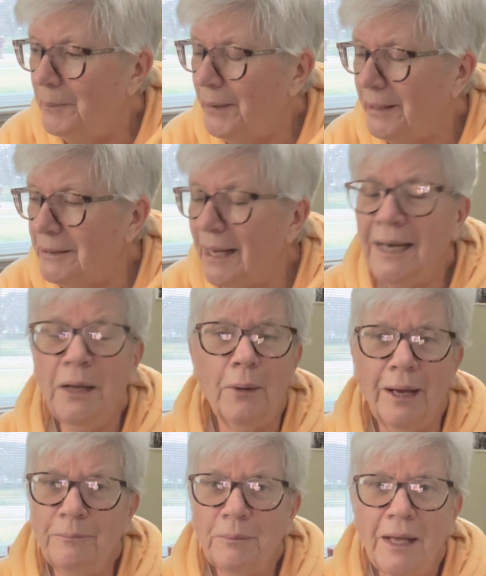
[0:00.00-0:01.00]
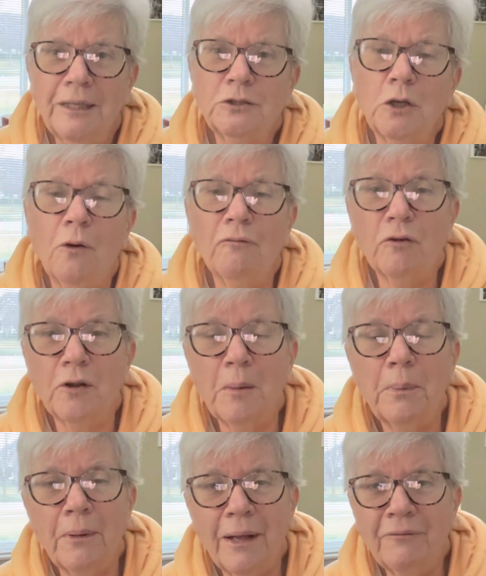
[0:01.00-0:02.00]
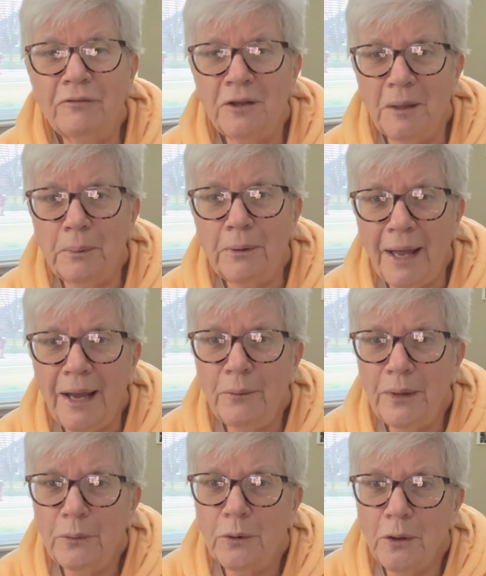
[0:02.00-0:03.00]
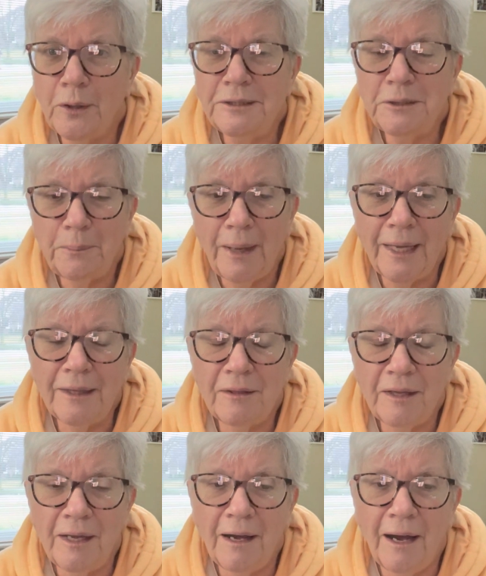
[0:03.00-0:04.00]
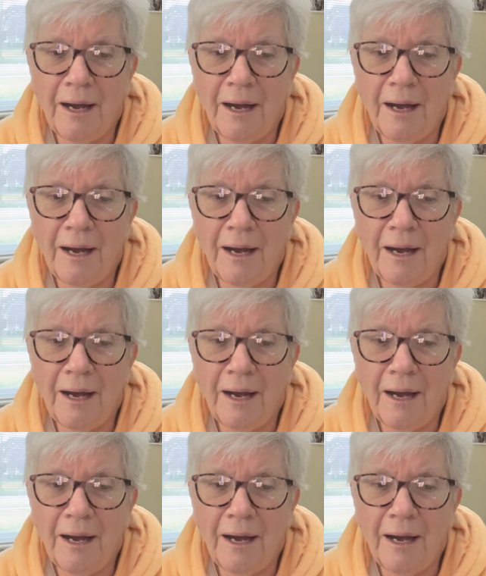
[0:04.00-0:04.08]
But anyway, so for the play, we were going to make the,